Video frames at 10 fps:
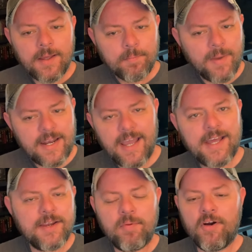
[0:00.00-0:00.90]

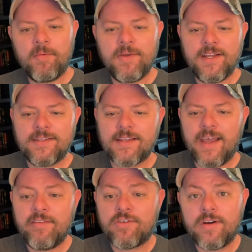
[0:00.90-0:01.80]
Manhattan apartment
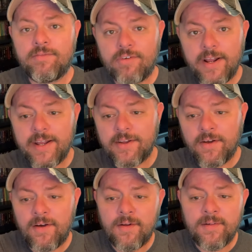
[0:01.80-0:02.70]
after a frantic
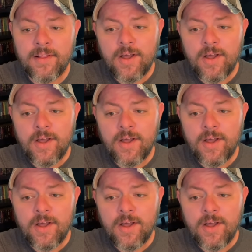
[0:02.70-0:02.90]
call.